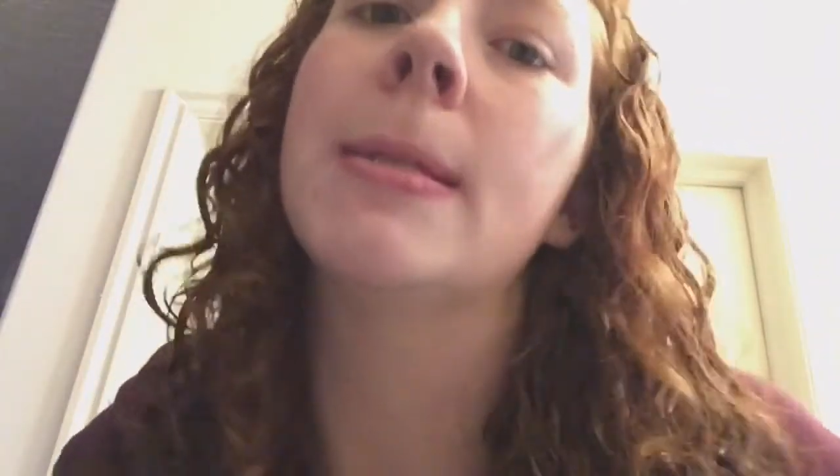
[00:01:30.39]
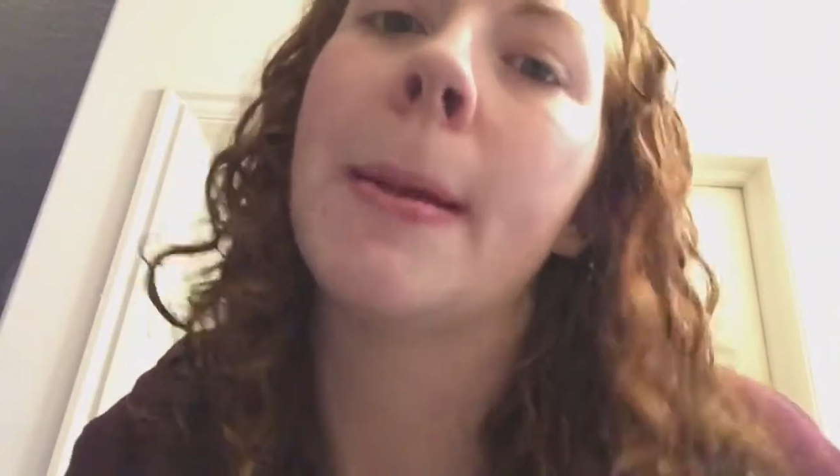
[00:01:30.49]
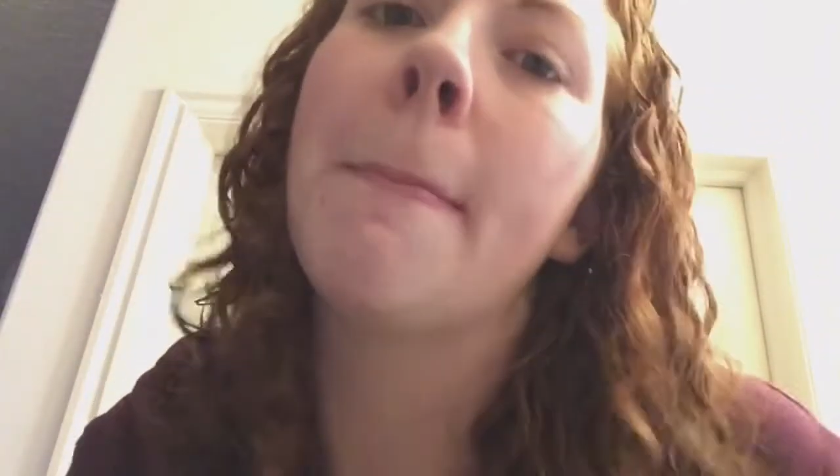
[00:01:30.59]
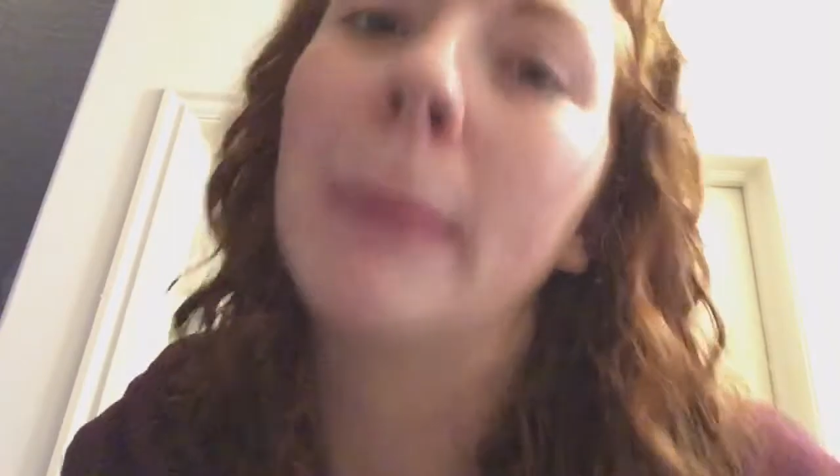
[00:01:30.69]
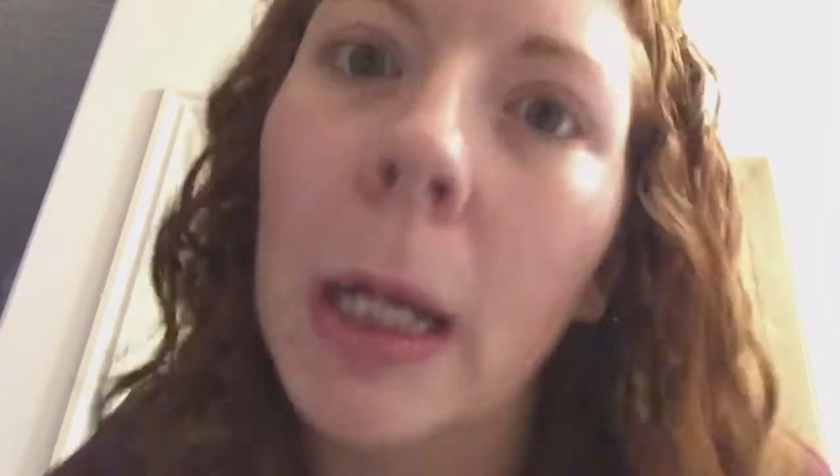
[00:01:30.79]

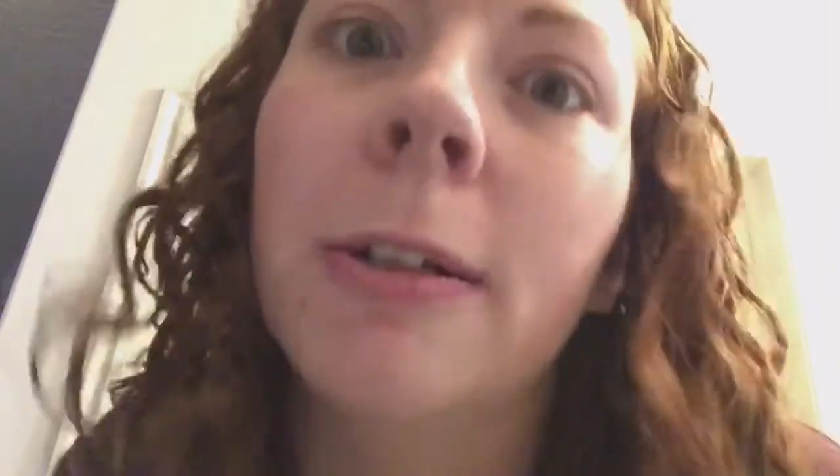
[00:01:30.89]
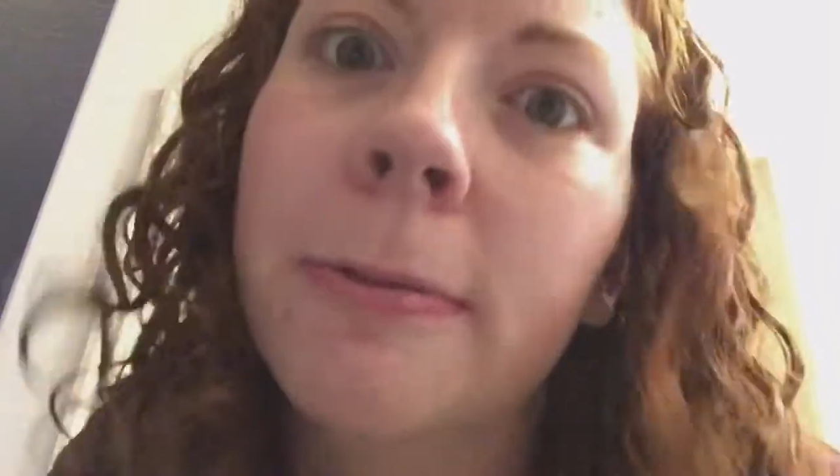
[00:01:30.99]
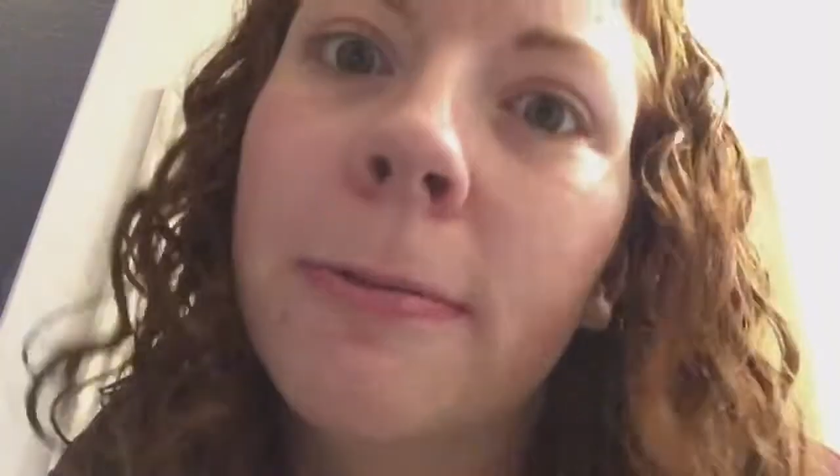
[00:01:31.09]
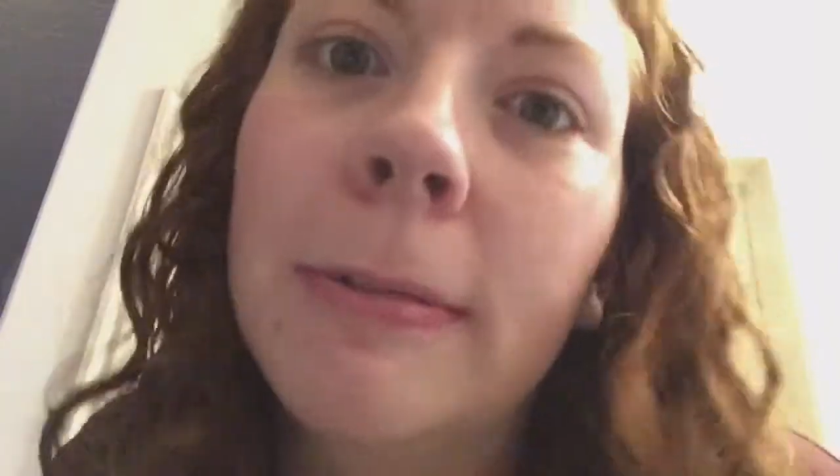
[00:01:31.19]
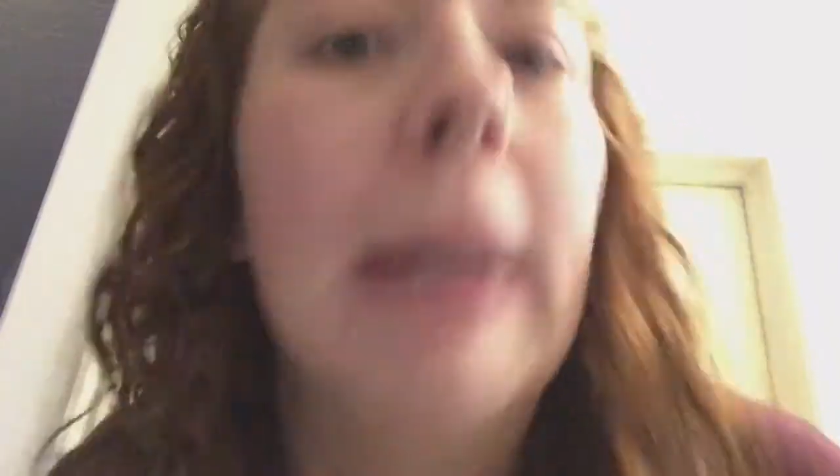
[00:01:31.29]
some love.
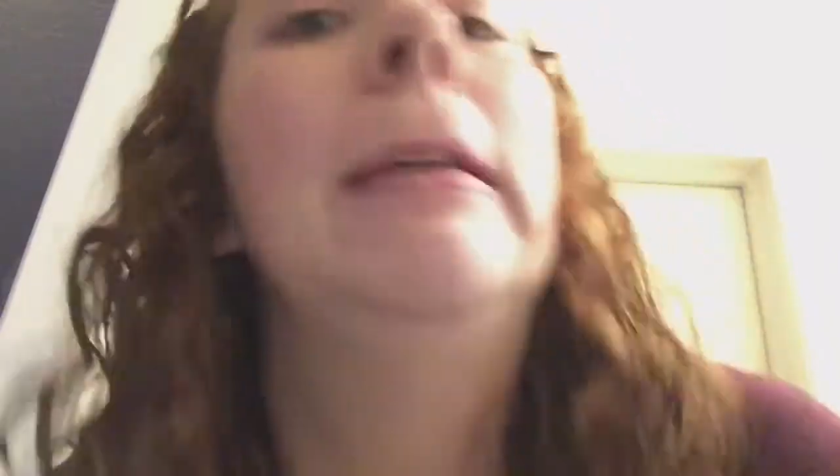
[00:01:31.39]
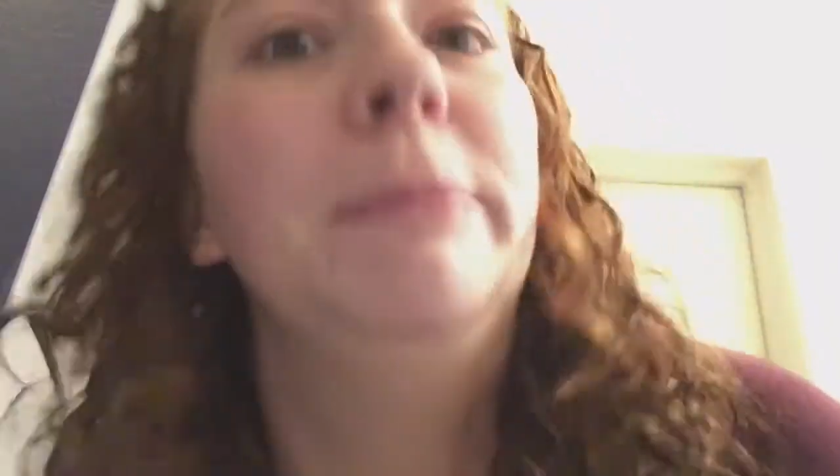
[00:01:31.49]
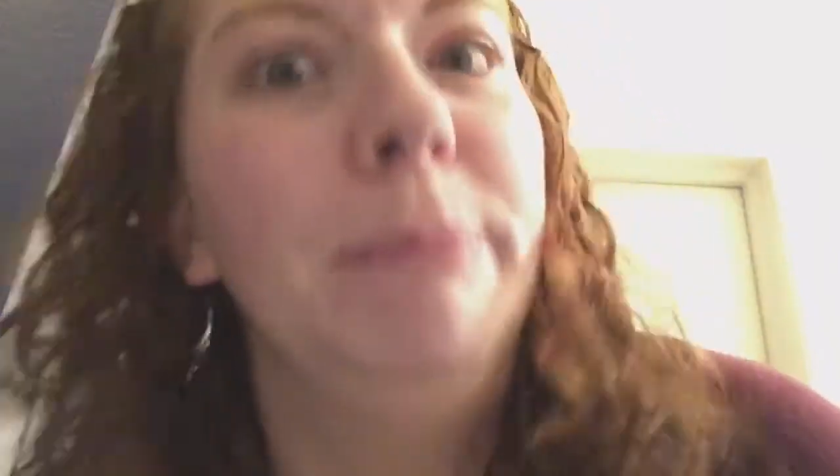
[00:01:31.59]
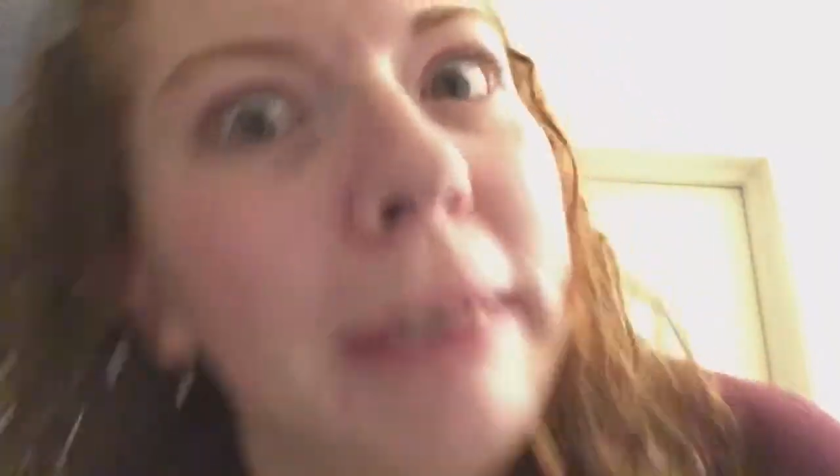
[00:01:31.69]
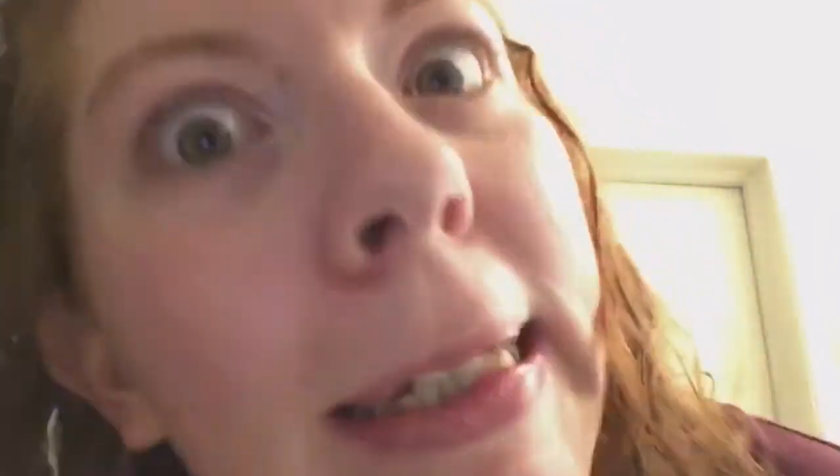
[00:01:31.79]

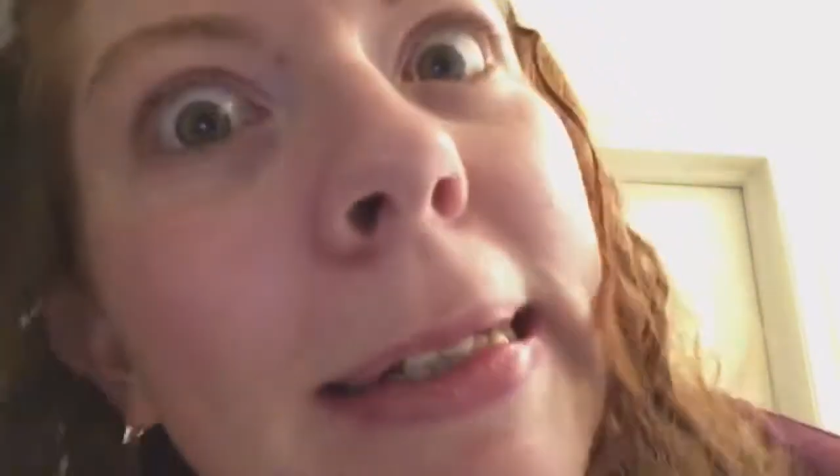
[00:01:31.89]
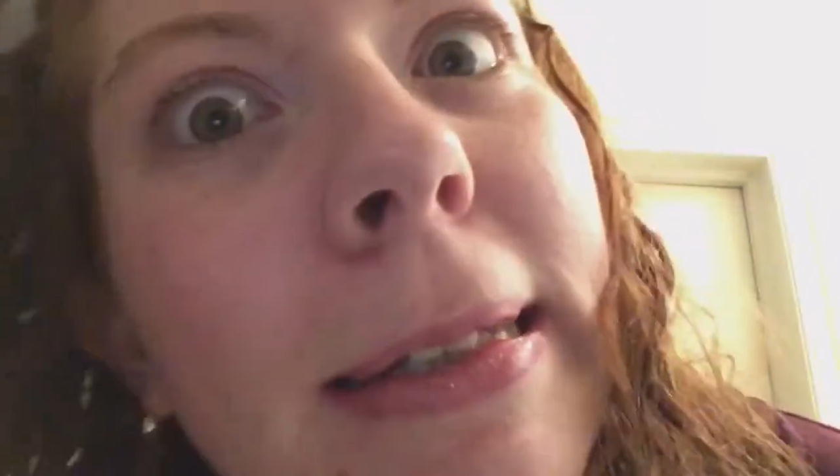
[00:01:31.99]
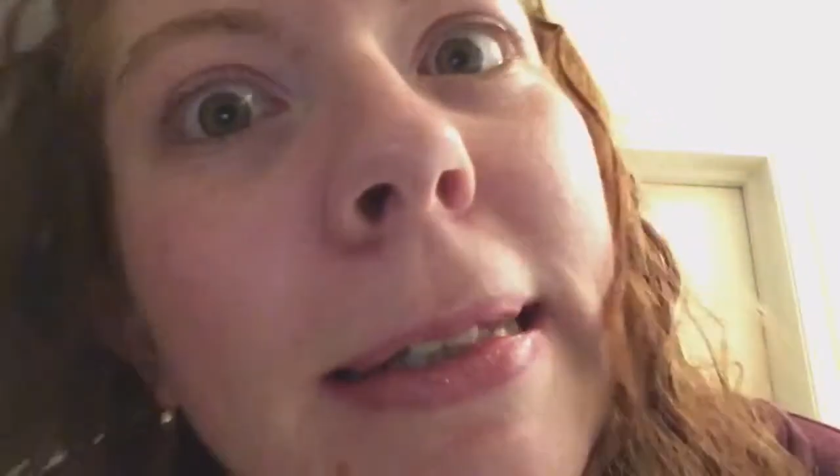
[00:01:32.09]
Like, please.